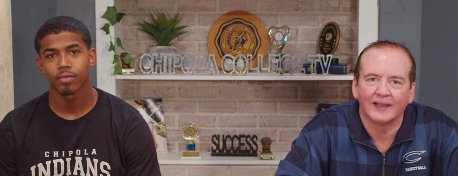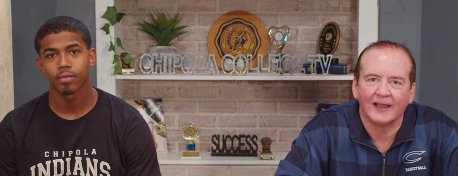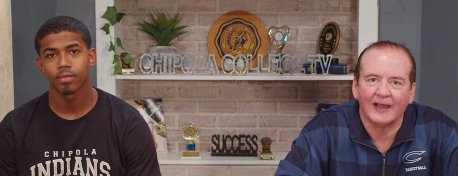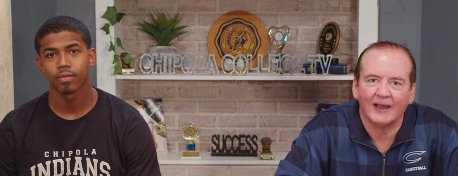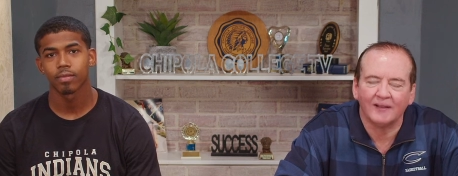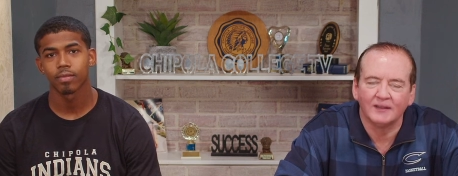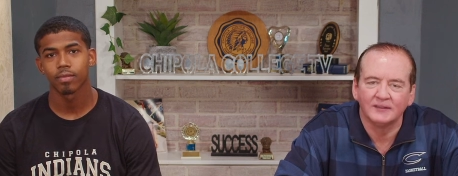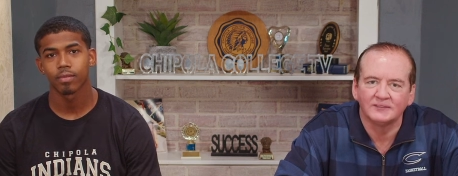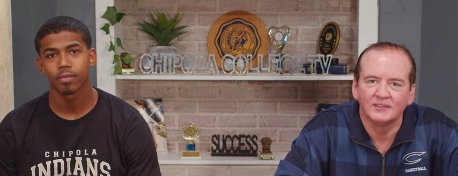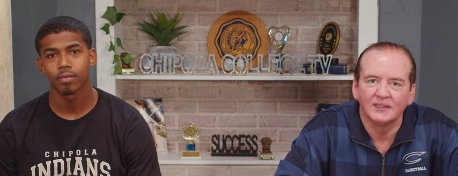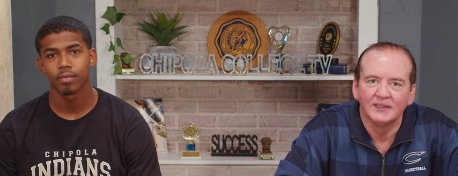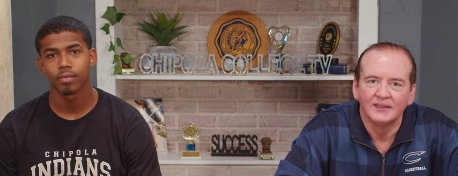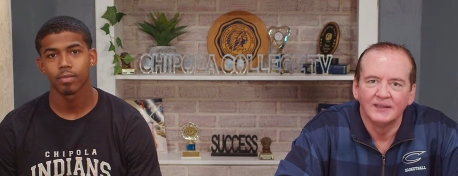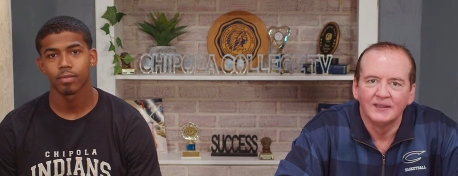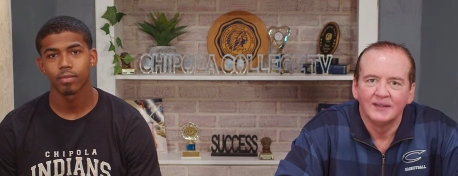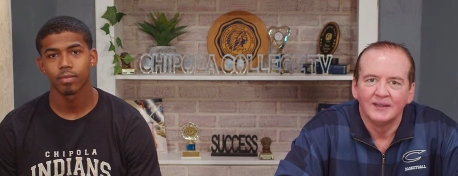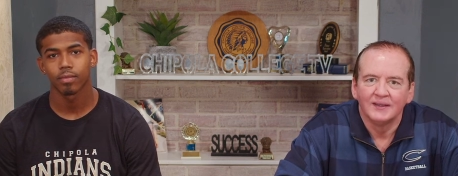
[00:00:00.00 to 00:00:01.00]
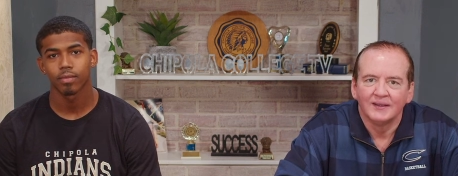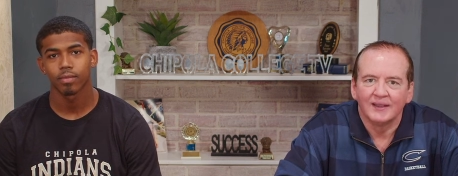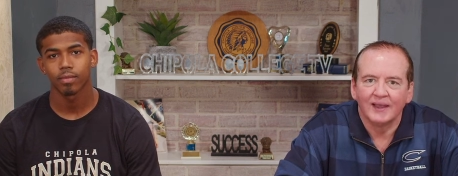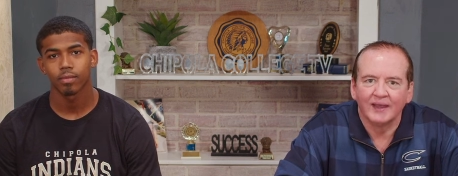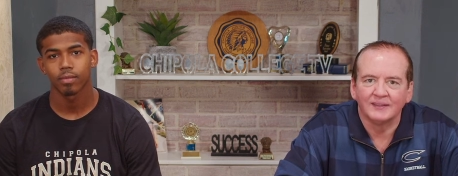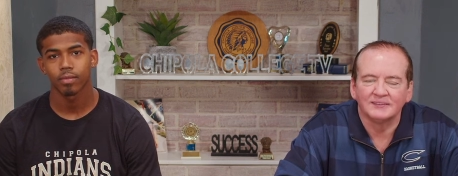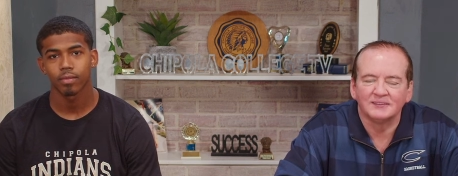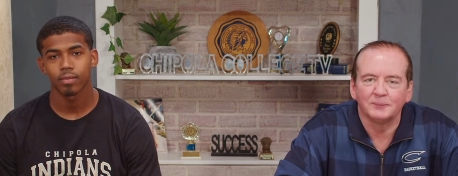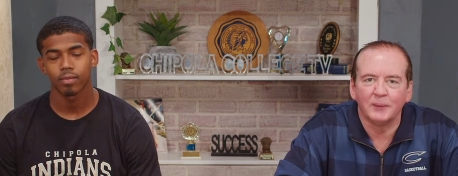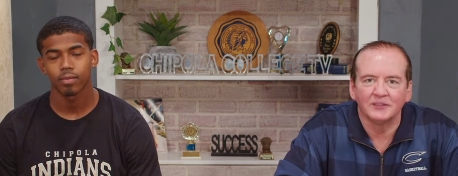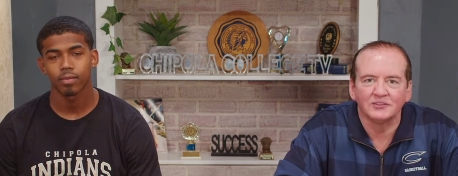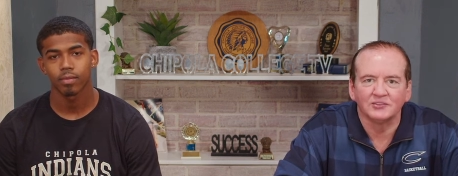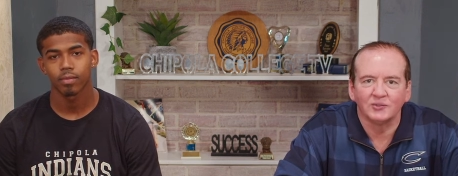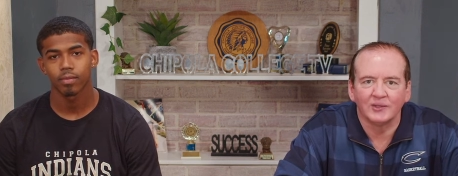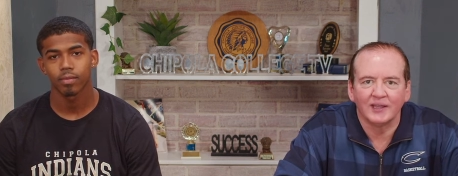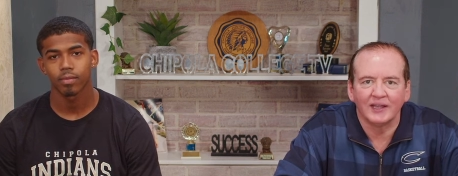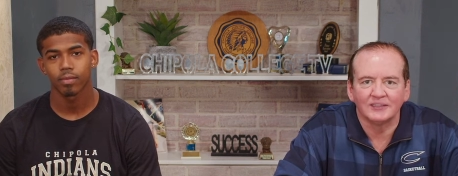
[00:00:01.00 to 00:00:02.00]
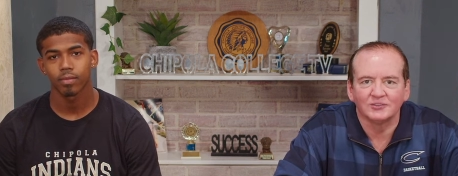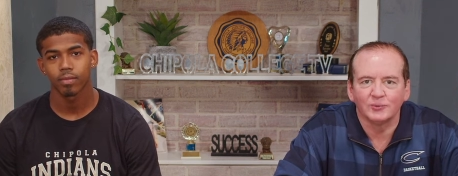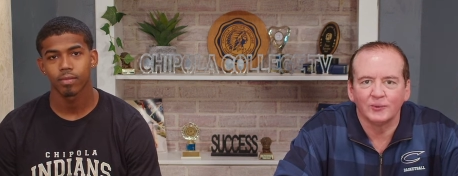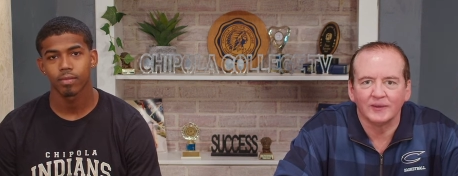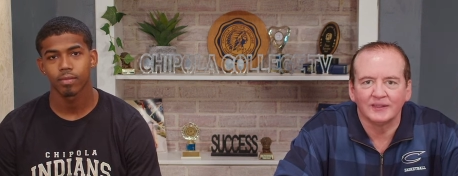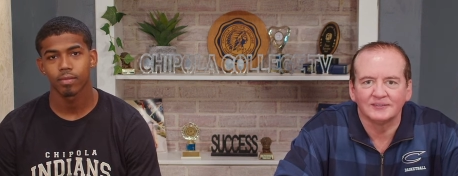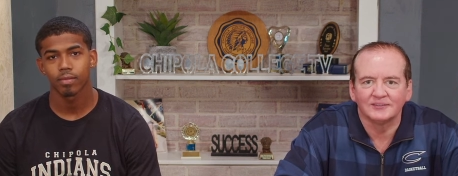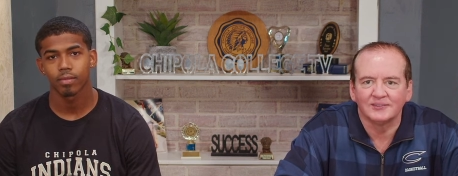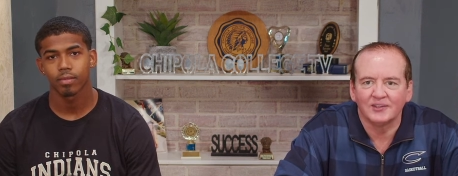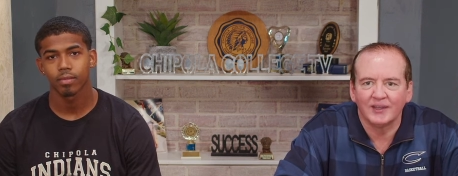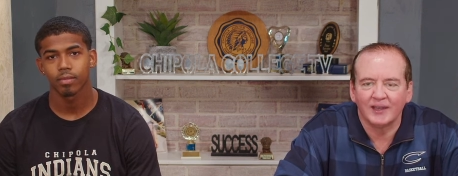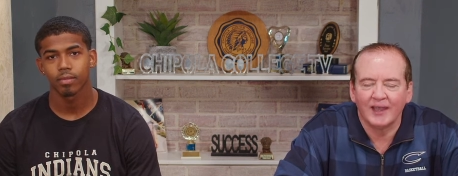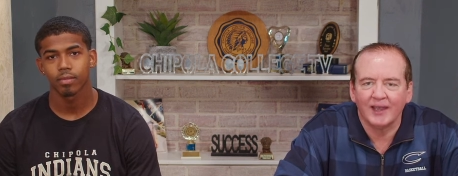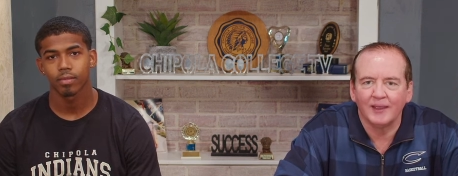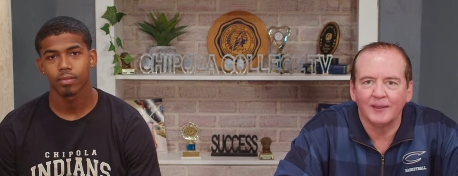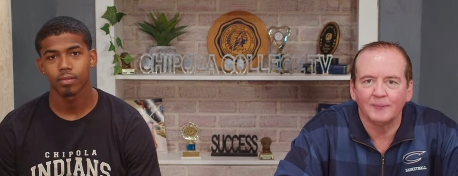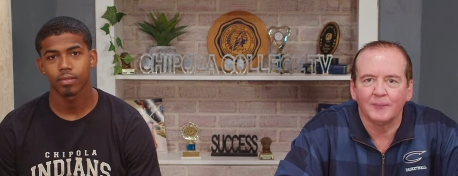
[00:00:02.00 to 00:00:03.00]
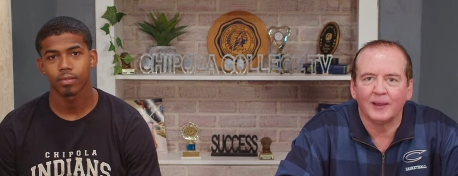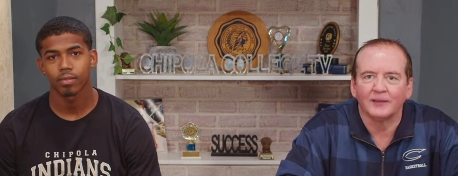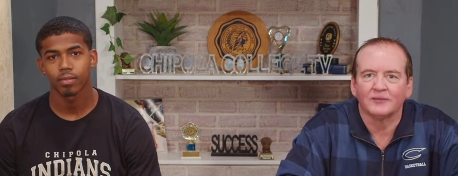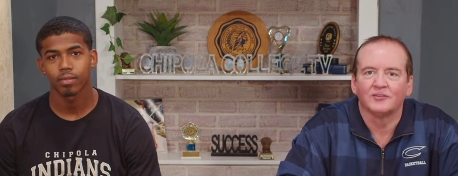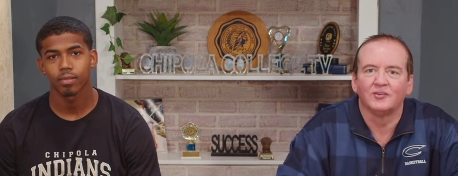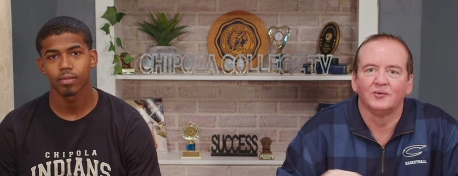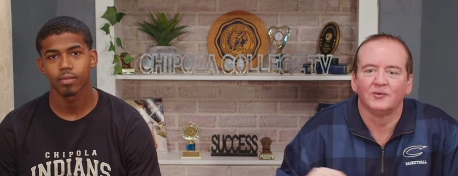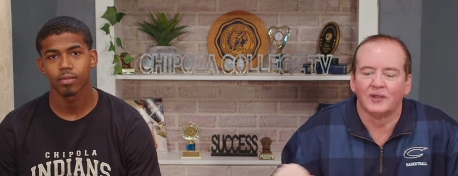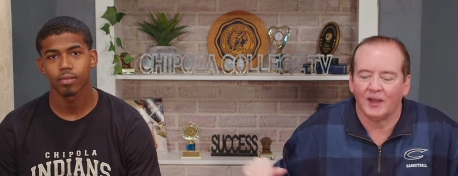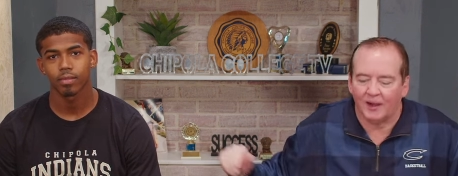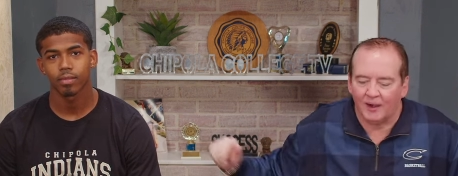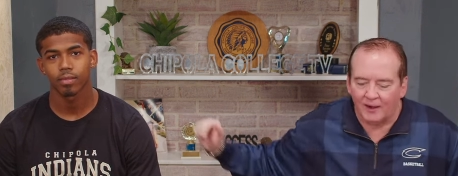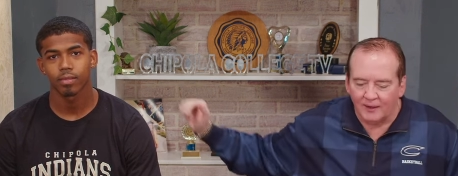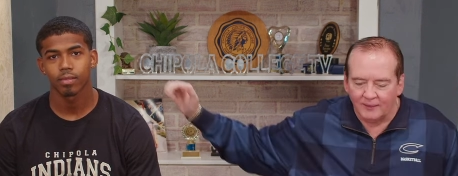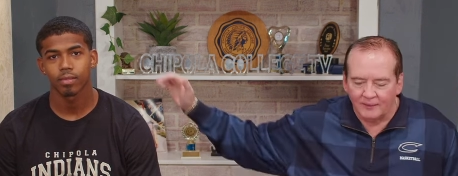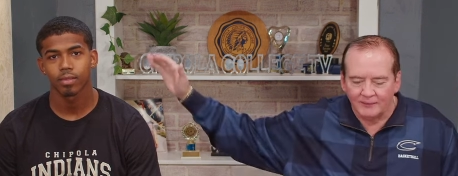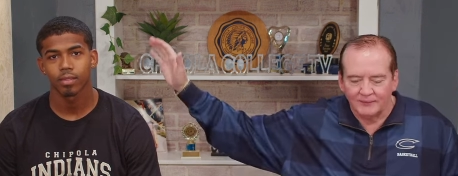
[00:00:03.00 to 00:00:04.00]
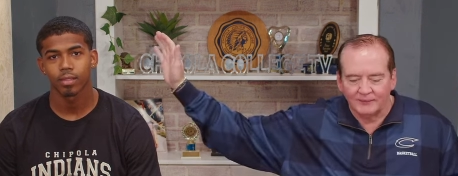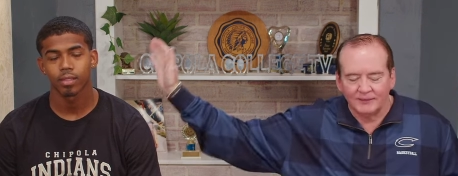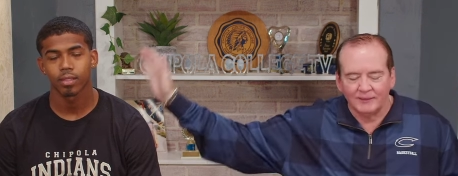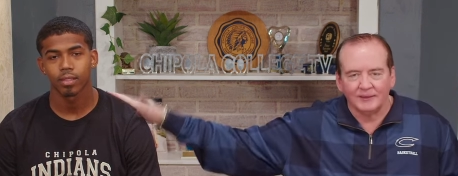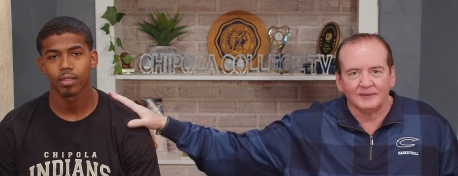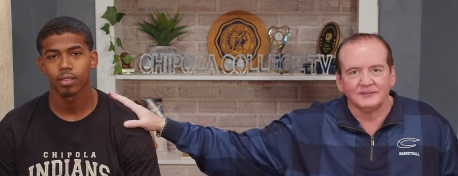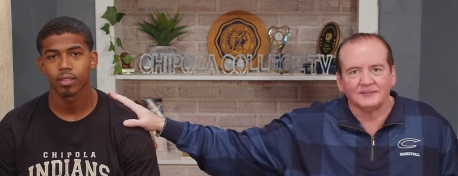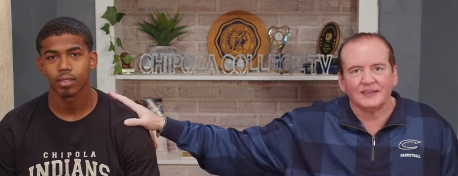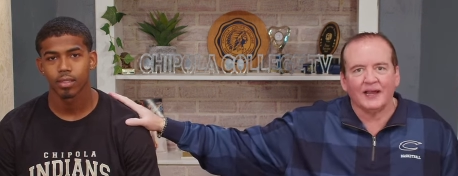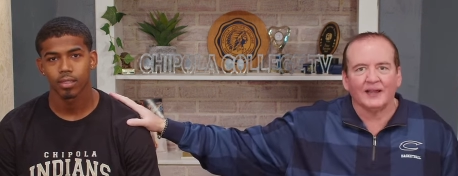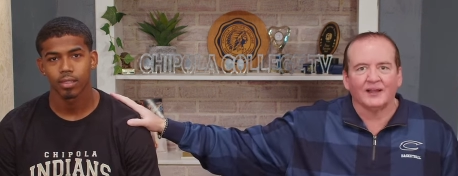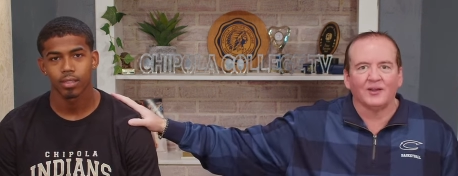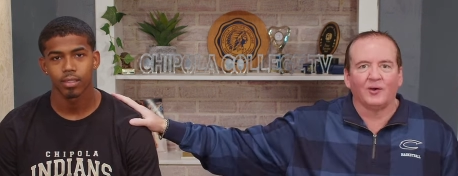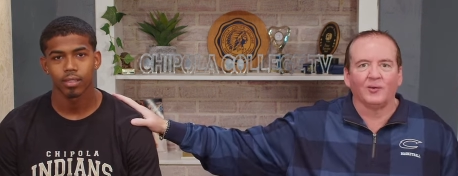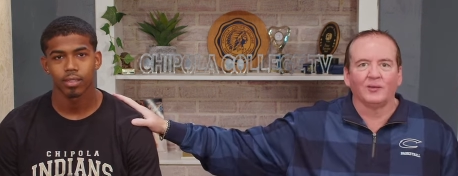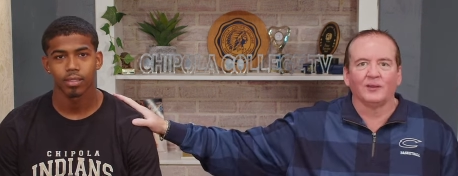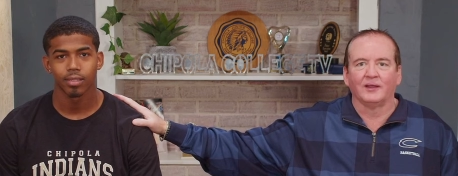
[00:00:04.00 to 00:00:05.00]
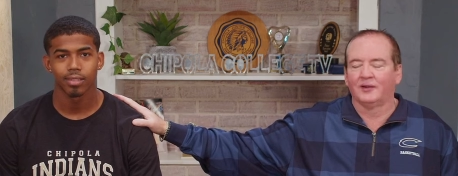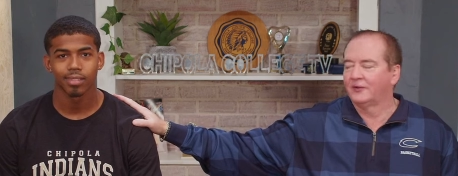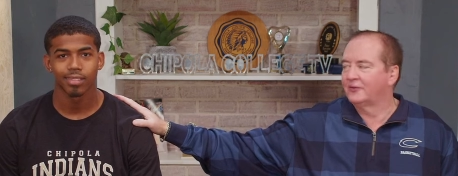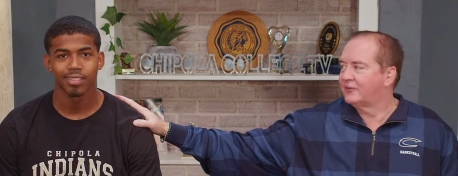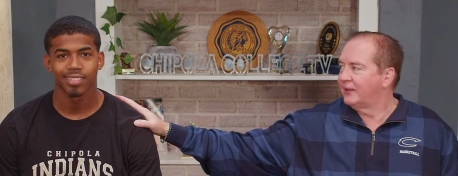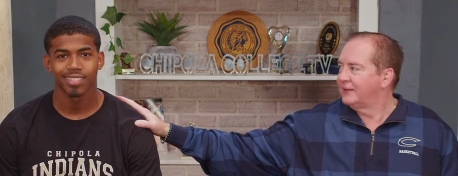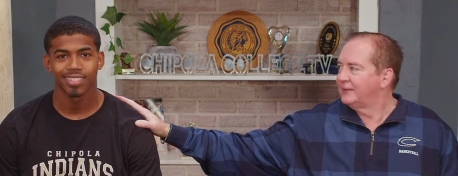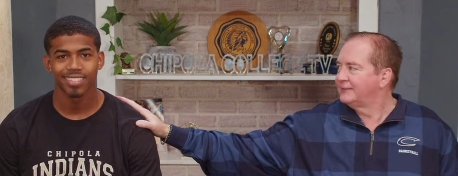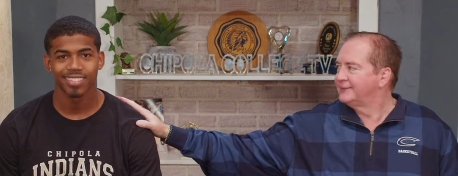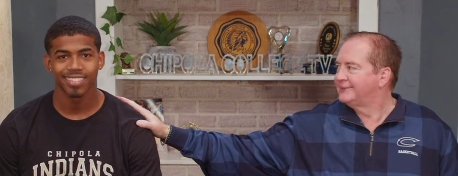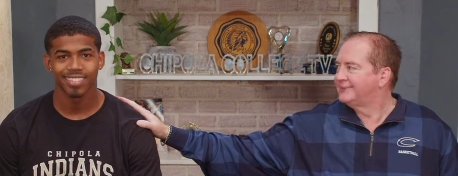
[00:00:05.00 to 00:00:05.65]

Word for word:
Speaker 1: College. Got a special guest with us today, my two guard, Zacho Littleton.